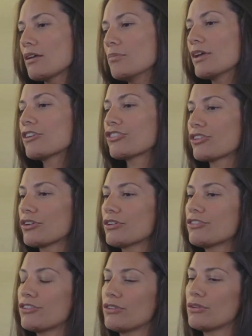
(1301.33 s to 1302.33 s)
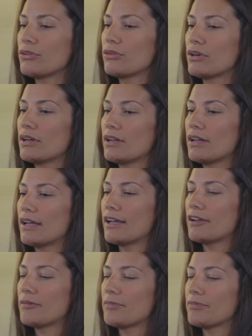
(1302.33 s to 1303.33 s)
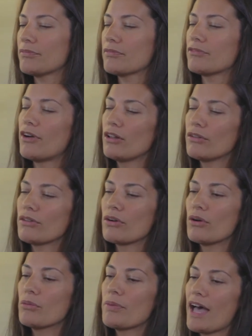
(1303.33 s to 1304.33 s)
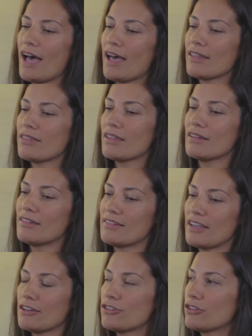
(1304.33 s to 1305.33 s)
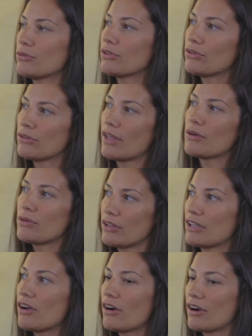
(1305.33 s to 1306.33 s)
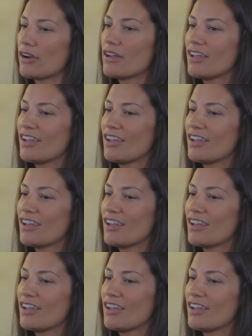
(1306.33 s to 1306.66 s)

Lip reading: make sure to follow their own path and stay in tune with who they really are,